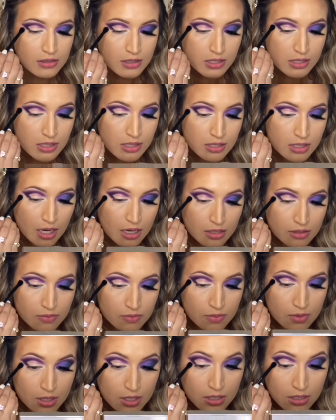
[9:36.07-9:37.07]
this is kind
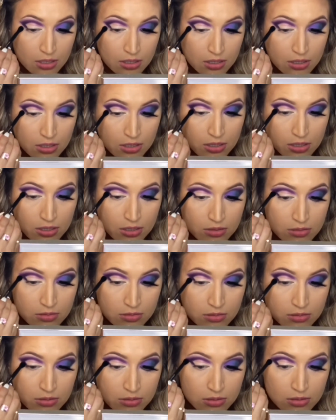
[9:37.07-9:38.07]
of work, you know?
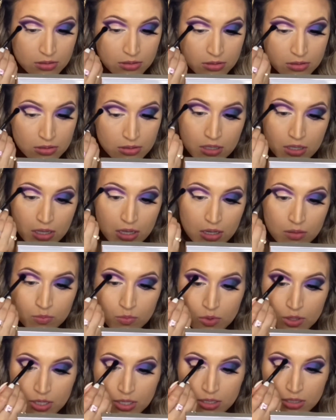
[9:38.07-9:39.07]
I'm
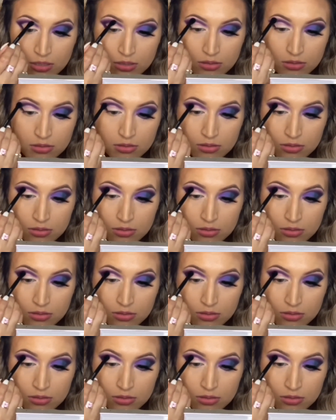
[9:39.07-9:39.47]
working.